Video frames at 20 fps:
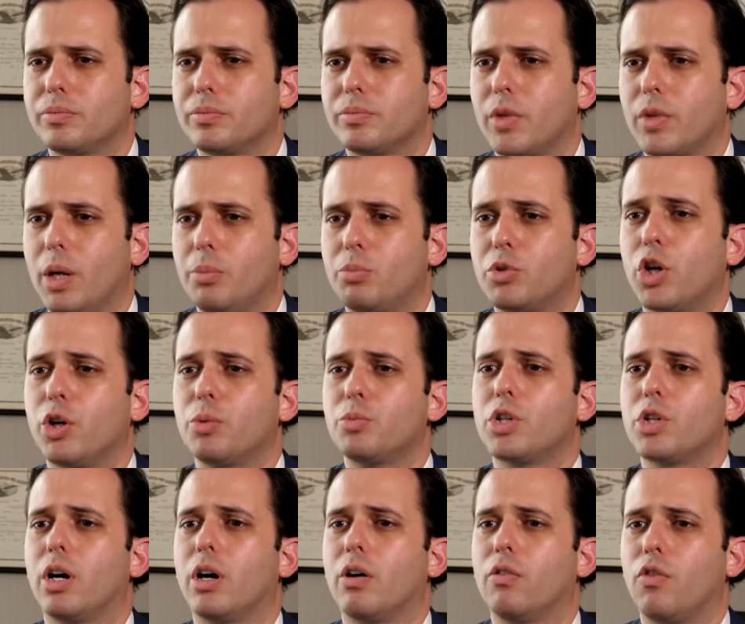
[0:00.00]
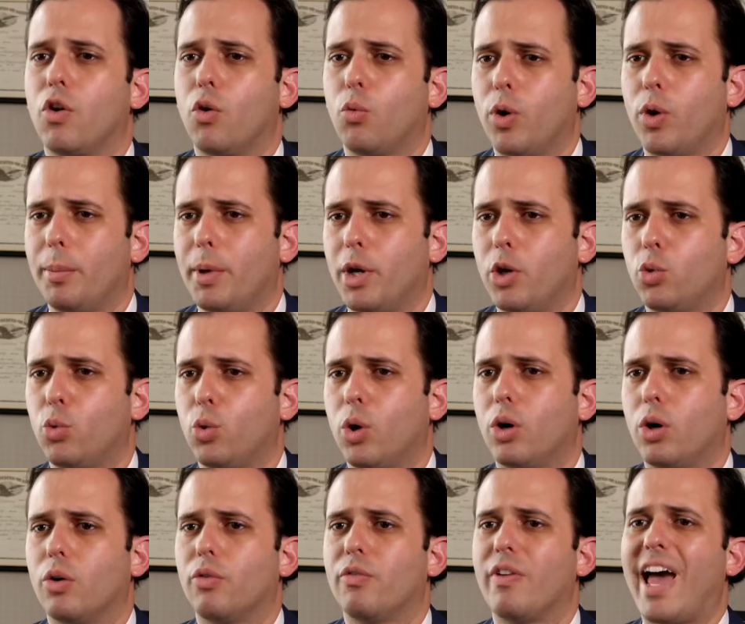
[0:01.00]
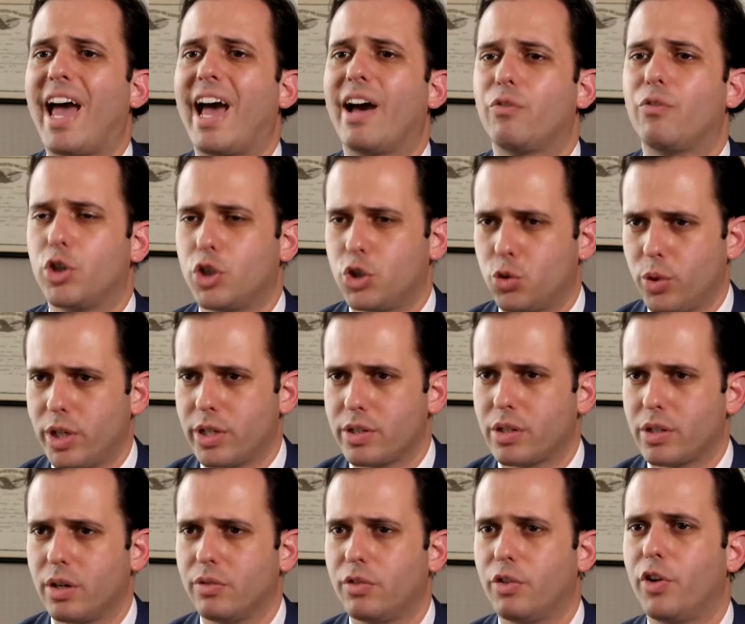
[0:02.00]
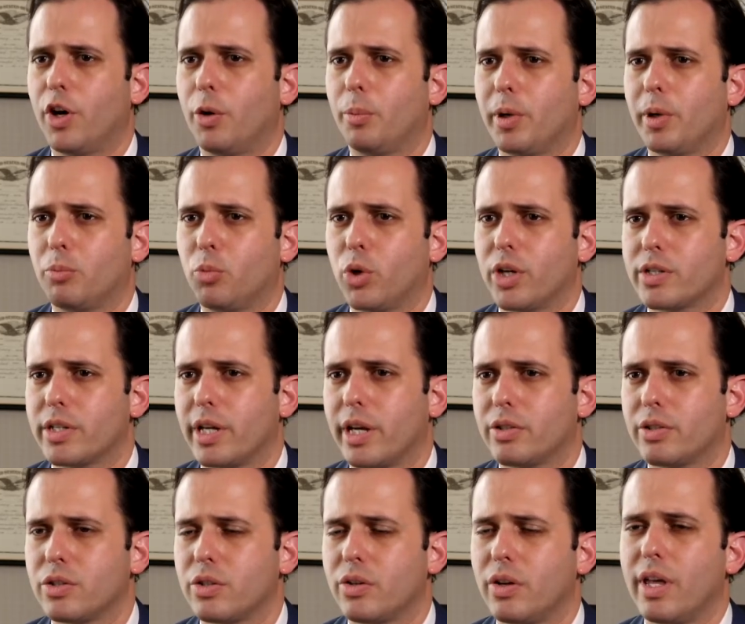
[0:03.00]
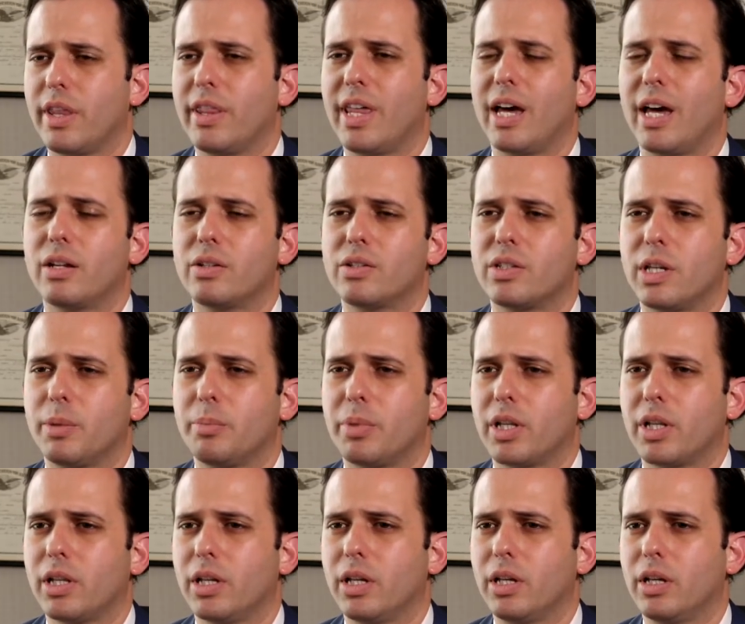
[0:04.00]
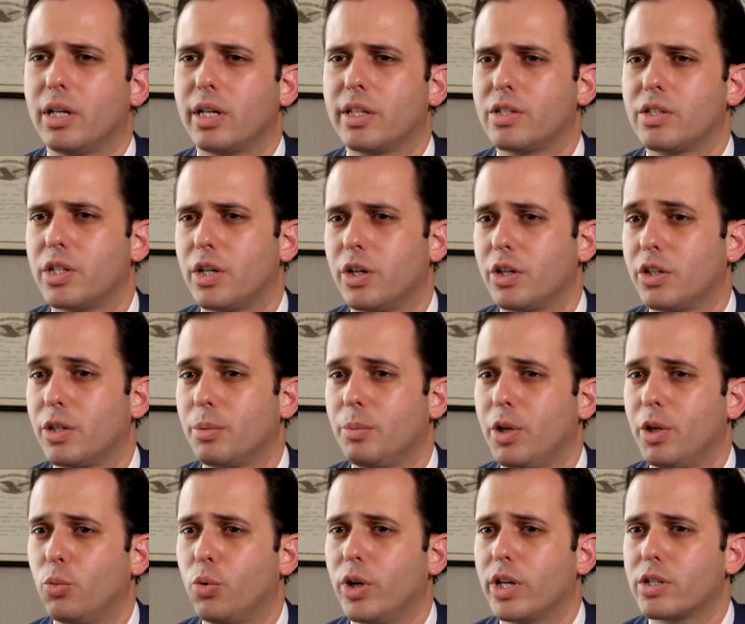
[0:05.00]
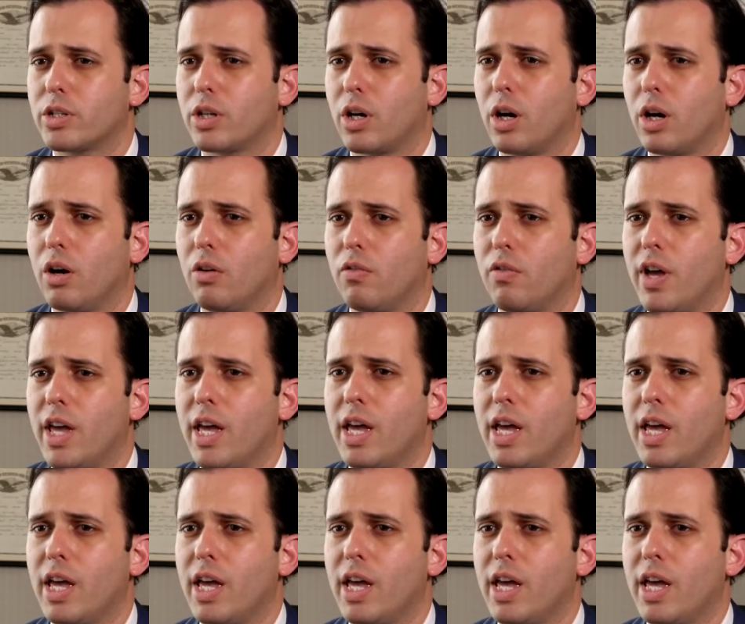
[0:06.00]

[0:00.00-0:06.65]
In terms of women who are of average risk of developing breast cancer, and that is typically considered to be risk of